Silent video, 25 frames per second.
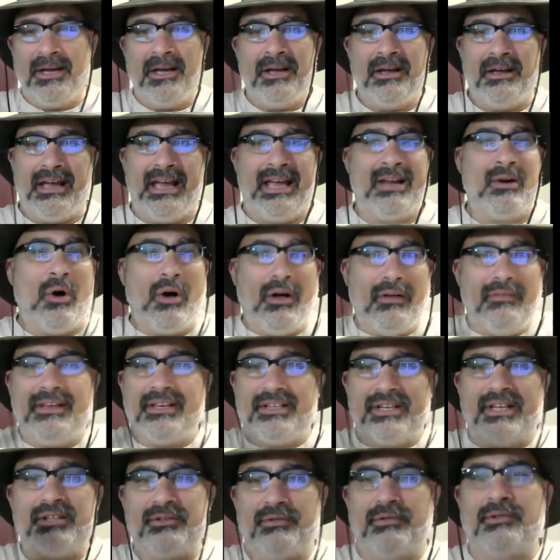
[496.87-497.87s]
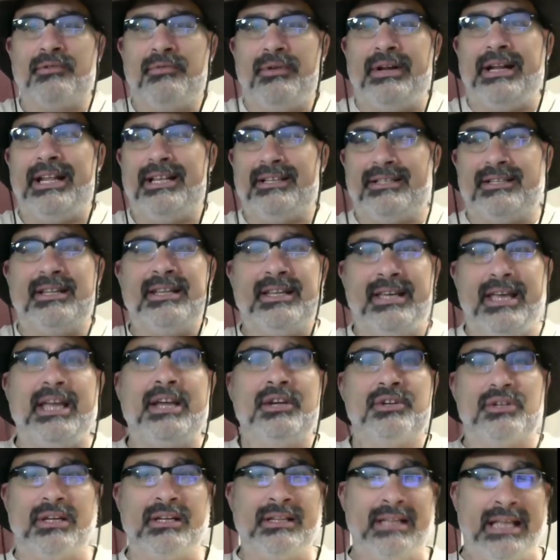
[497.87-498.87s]
And all of these things are ingredients in the
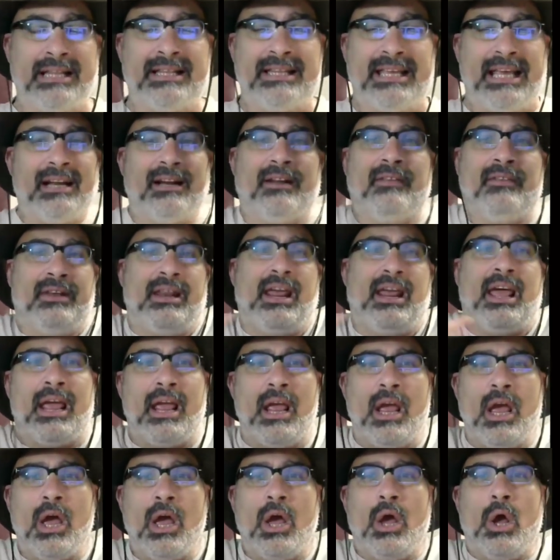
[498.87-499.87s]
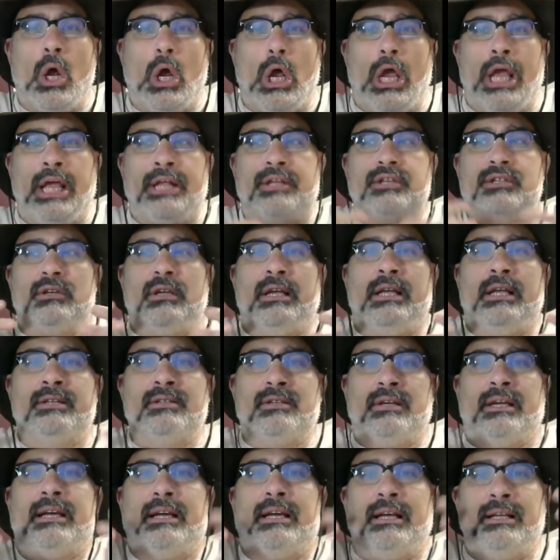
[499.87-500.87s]
quiche. And at the end of the day, it's
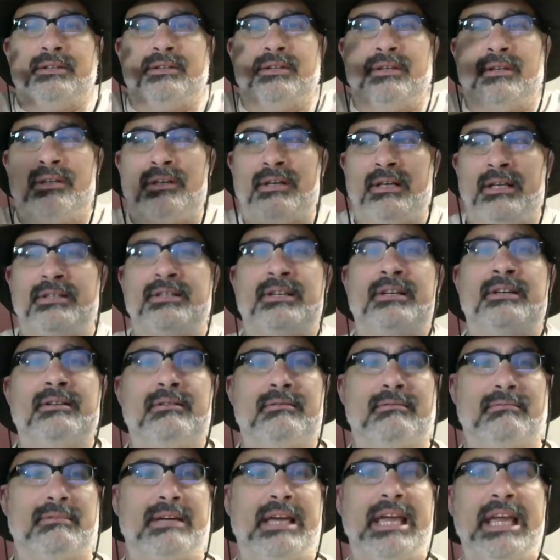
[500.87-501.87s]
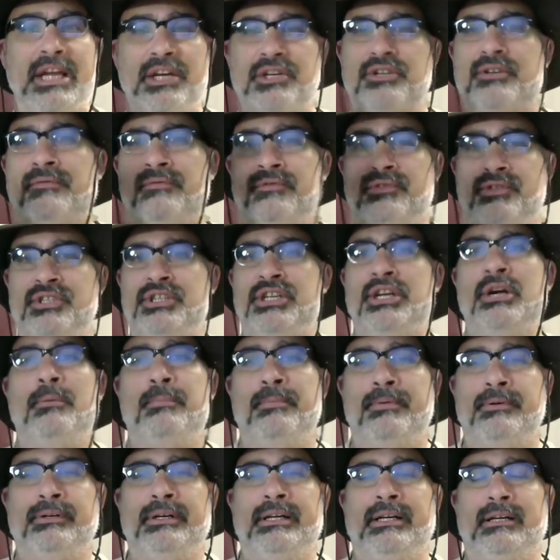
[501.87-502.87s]
a quiche of
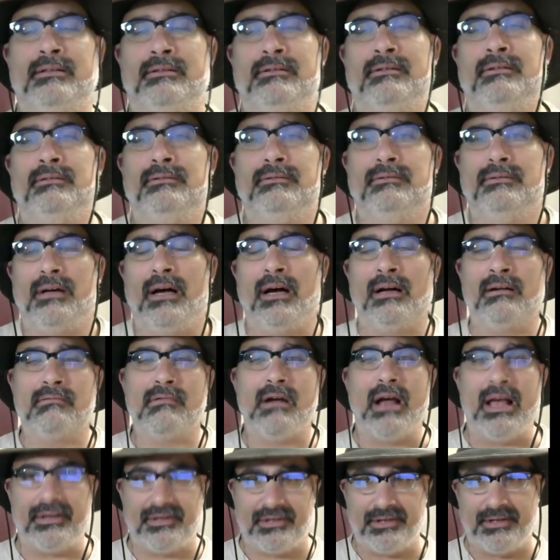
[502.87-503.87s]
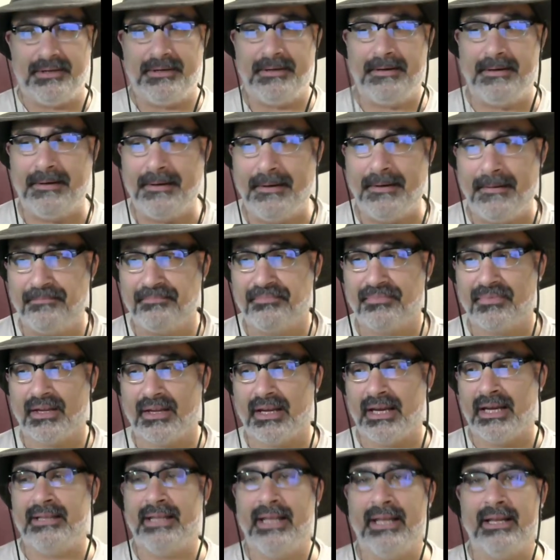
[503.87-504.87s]
geopolitical unrest.
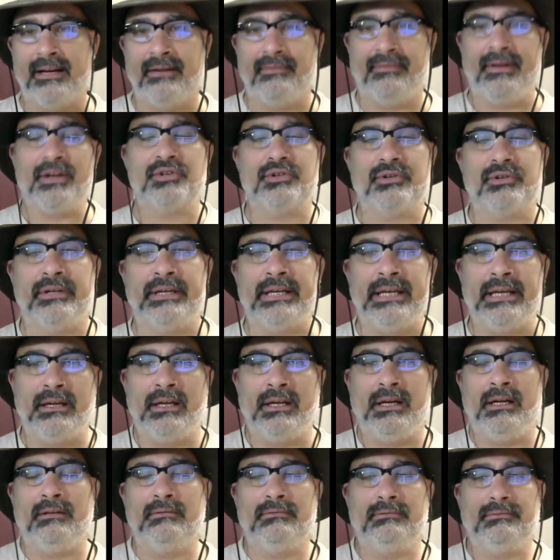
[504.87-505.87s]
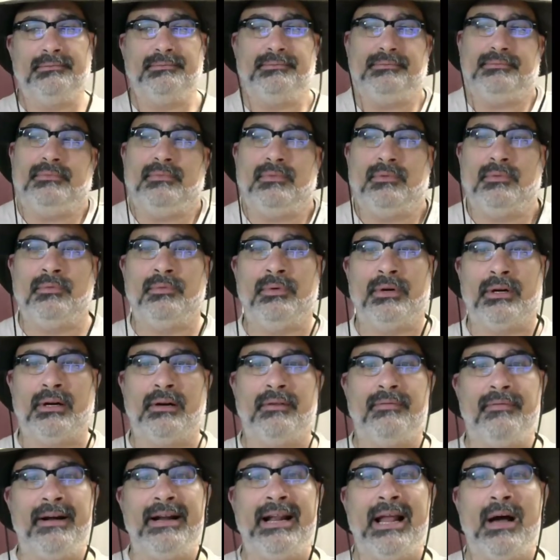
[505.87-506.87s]
And then eventually, you know, we're going to
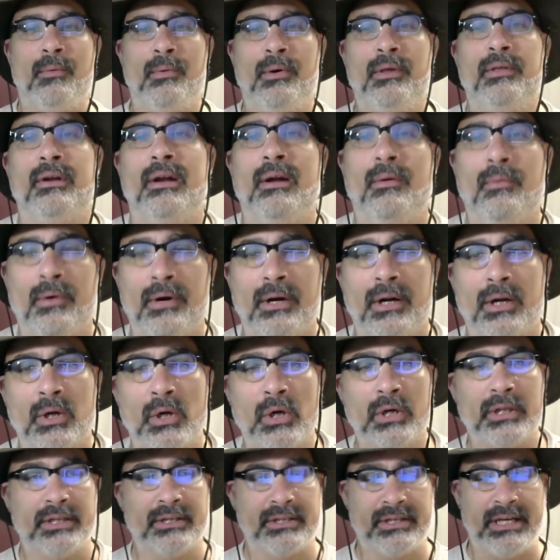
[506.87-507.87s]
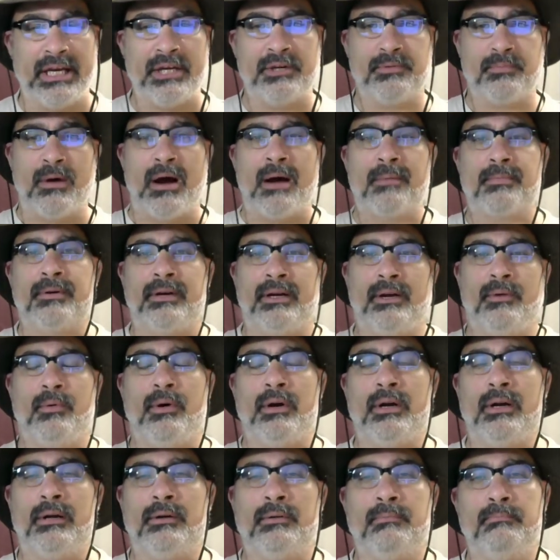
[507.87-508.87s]
find out whether or not we're going to cook this quiche properly, or
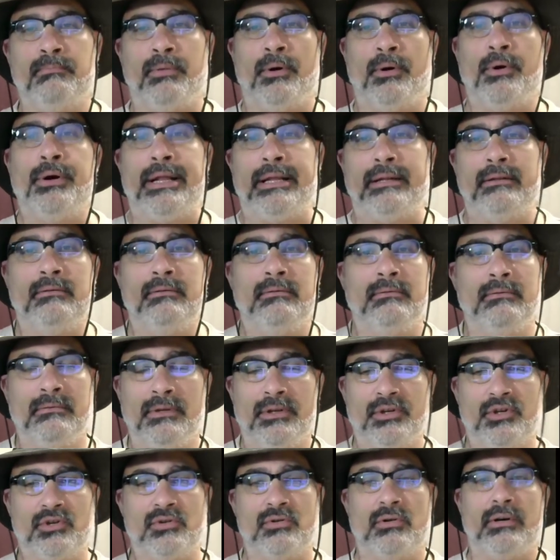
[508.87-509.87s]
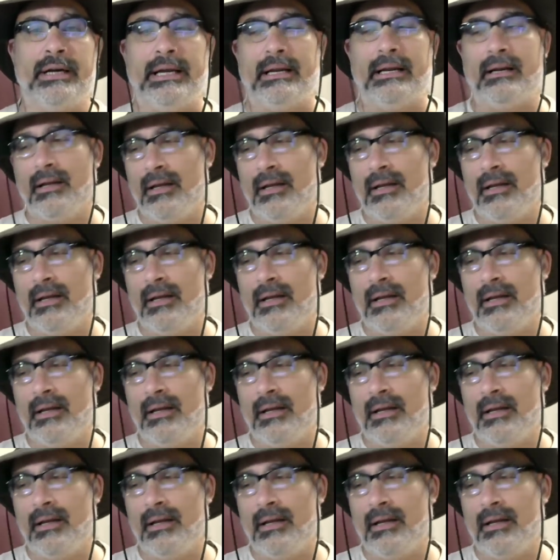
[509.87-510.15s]
we're going to burn it and destroy it.